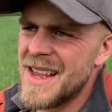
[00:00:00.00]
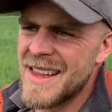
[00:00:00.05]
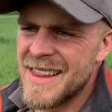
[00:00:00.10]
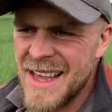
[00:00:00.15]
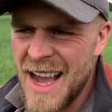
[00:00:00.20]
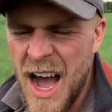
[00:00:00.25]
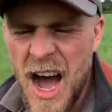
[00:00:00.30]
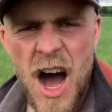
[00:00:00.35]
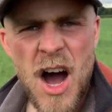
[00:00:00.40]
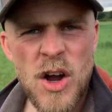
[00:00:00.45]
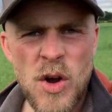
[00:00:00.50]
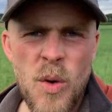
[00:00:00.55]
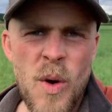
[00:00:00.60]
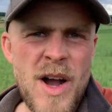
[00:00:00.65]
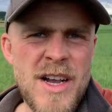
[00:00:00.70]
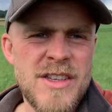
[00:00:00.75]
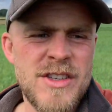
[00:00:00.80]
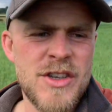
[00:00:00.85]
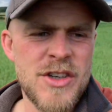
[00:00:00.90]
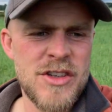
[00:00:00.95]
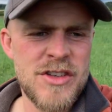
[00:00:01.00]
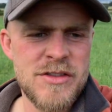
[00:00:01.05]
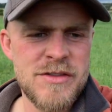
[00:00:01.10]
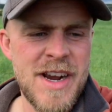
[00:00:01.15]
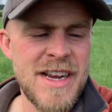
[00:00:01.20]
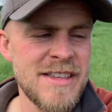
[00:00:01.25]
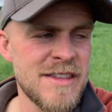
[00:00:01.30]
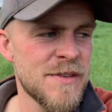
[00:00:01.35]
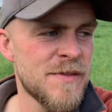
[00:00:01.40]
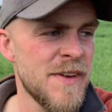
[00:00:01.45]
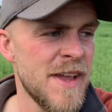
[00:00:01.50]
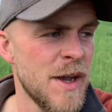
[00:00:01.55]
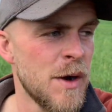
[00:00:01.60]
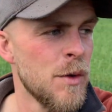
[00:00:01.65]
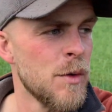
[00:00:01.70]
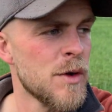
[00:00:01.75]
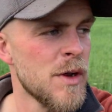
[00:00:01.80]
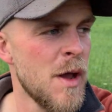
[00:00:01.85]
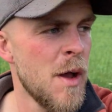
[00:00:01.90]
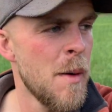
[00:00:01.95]
that aren't quite as good as the rest of the
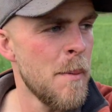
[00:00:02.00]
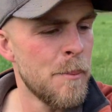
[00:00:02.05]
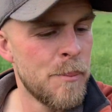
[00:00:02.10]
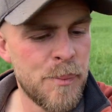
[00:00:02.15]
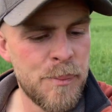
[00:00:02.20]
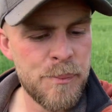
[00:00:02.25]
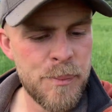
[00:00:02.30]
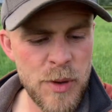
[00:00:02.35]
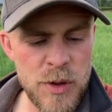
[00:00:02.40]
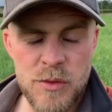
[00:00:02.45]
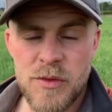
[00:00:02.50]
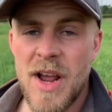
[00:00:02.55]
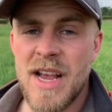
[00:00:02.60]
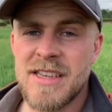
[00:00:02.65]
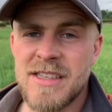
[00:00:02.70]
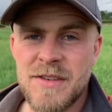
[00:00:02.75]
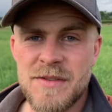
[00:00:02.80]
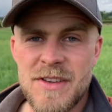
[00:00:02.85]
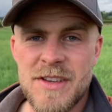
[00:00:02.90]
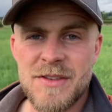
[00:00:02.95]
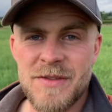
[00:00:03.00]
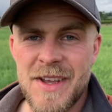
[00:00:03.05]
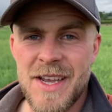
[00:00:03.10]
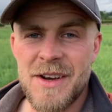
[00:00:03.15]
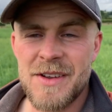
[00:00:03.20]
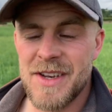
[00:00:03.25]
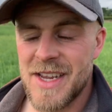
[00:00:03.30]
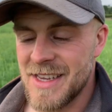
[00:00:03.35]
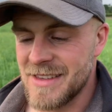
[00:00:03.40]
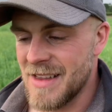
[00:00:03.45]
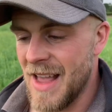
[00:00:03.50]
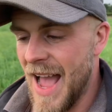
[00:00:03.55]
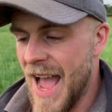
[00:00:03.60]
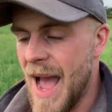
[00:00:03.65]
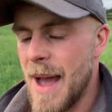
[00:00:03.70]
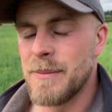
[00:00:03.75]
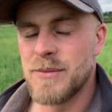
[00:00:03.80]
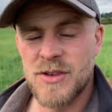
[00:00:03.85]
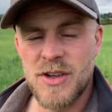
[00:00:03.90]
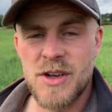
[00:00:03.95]
field, but the rest of this field is
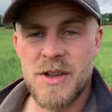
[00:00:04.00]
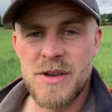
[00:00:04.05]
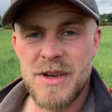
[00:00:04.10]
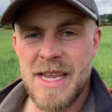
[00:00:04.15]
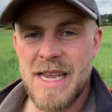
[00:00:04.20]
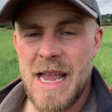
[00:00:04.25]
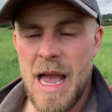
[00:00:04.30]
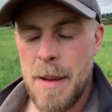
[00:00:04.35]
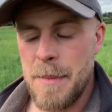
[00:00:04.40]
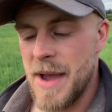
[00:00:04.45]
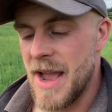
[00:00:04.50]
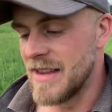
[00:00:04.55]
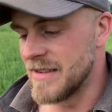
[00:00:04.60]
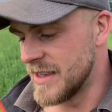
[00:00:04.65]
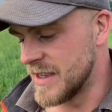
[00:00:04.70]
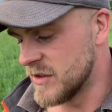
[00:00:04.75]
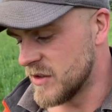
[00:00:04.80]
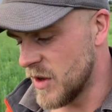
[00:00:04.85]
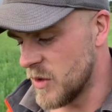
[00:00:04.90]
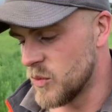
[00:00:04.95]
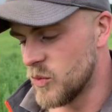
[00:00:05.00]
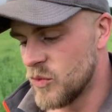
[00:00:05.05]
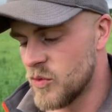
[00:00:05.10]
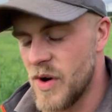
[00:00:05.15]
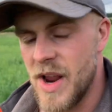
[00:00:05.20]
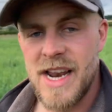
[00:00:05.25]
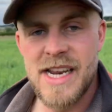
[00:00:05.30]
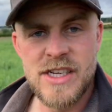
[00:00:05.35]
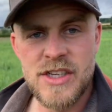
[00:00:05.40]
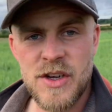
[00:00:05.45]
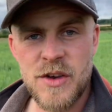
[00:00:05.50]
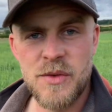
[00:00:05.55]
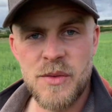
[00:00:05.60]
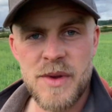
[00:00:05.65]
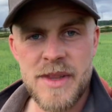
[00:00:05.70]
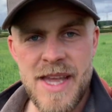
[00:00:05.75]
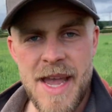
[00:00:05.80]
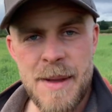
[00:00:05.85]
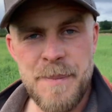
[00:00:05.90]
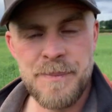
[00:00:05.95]
absolutely amazing. So really chuffed
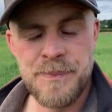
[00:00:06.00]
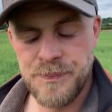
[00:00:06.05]
with it.